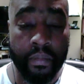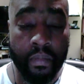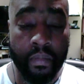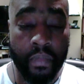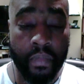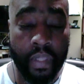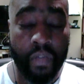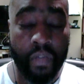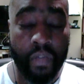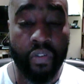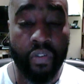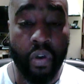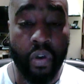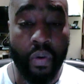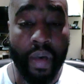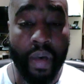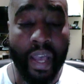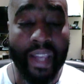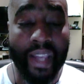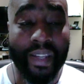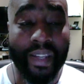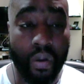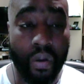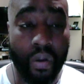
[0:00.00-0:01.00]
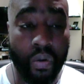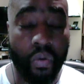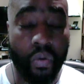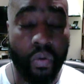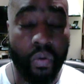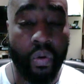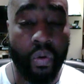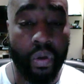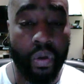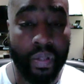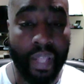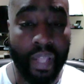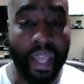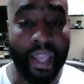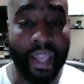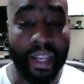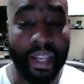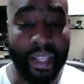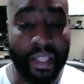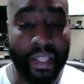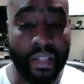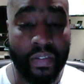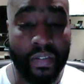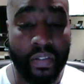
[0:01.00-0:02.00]
So I know all that
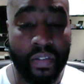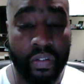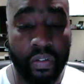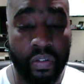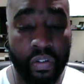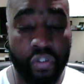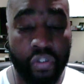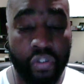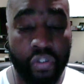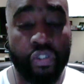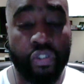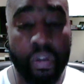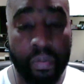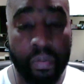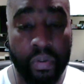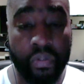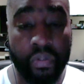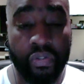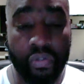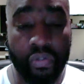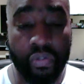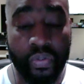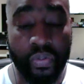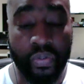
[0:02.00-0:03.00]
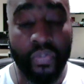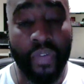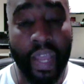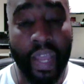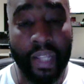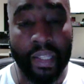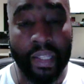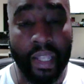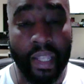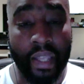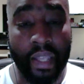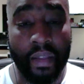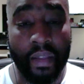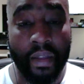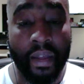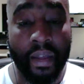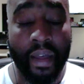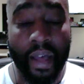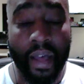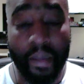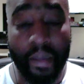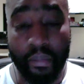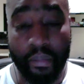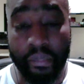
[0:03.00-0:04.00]
is contributing to the fact that
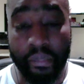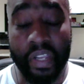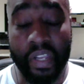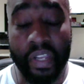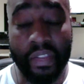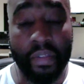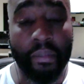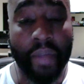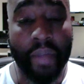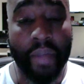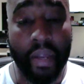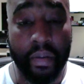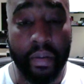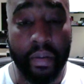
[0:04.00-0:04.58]
I'm breathing better